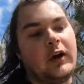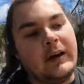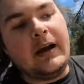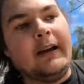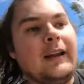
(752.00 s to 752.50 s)
right
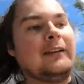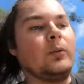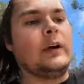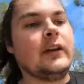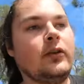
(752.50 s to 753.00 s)
now, and
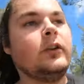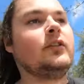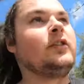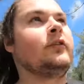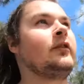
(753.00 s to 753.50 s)
that's why they're not
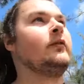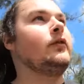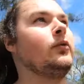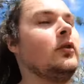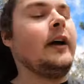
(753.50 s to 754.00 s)
interested in
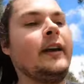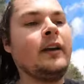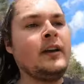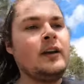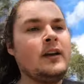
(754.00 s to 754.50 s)
food.
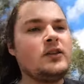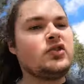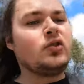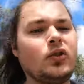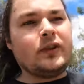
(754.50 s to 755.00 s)
Like,
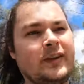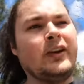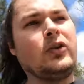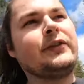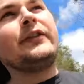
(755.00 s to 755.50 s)
sure as
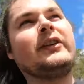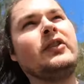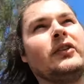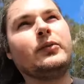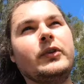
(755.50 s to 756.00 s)
hell
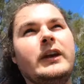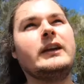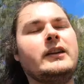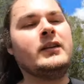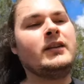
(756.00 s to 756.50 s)
cichlids would
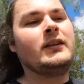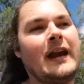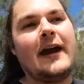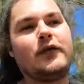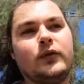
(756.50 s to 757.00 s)
eat
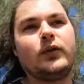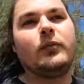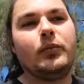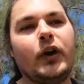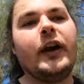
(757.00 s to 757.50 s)
cat food
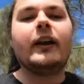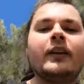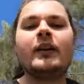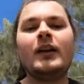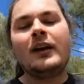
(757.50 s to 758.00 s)
and
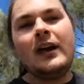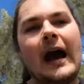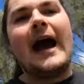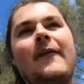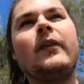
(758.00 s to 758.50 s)
bread.
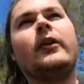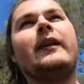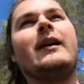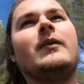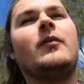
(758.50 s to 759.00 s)
I have no
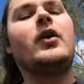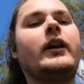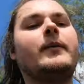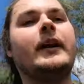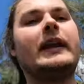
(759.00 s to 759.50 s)
doubt in my
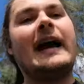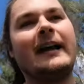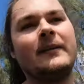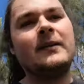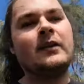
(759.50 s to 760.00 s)
mind about
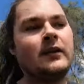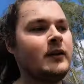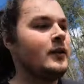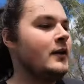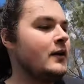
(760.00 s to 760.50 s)
that.
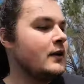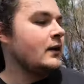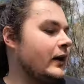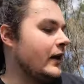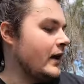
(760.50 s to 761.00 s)

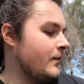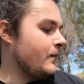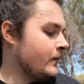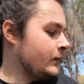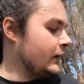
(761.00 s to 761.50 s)

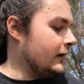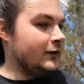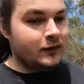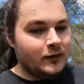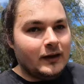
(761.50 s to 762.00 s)
And
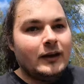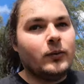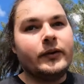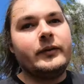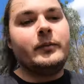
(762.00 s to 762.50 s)
these, these ones